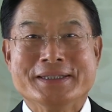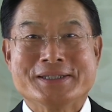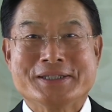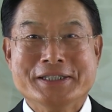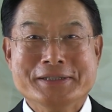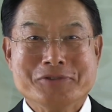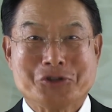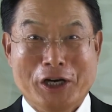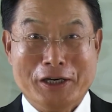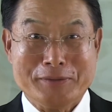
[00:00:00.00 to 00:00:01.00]
Steve
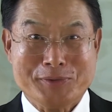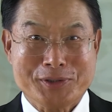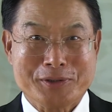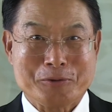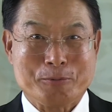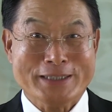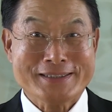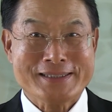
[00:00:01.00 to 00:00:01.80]
Jobs, once